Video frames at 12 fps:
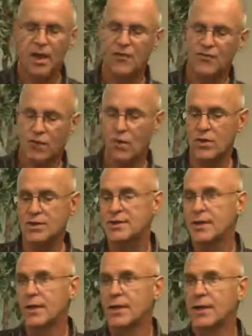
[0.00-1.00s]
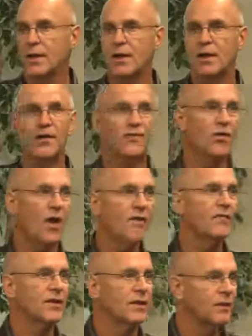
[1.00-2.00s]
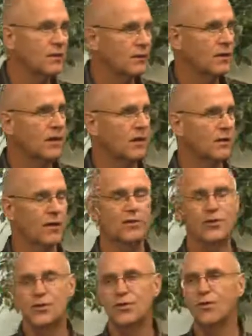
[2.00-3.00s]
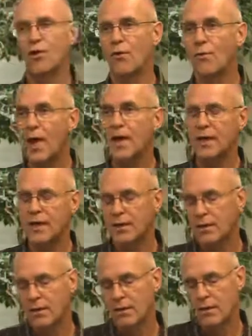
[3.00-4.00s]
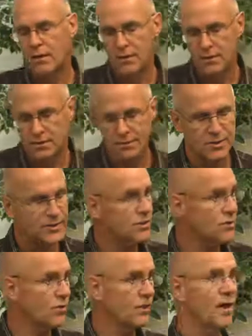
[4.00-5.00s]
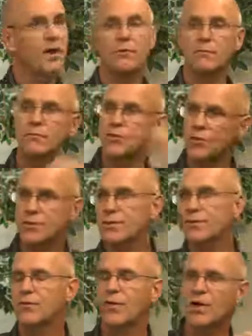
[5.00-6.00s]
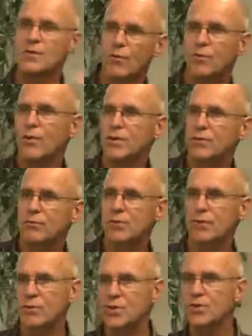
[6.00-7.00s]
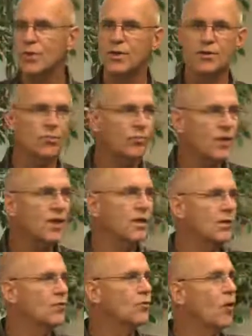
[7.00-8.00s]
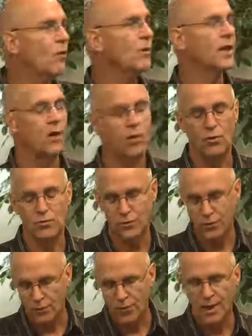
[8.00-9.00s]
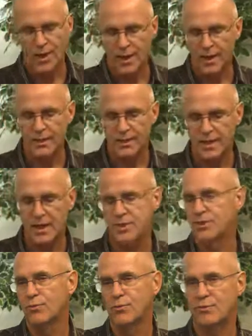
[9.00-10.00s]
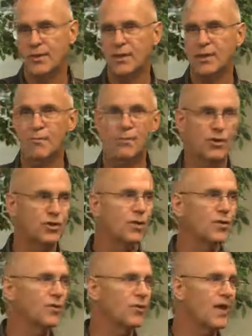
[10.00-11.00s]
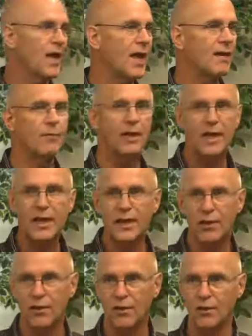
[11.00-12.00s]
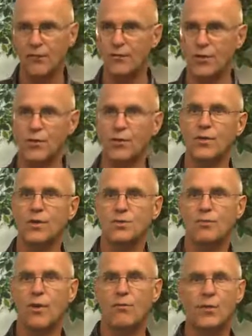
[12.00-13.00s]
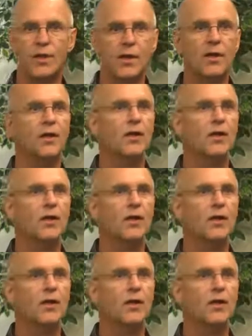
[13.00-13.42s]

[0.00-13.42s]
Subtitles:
Of course, if you haven't understood already, someone says, okay, Churches of Christ, well, which one do we normally hold to? And the answer would be number 2, the amillennial view is what we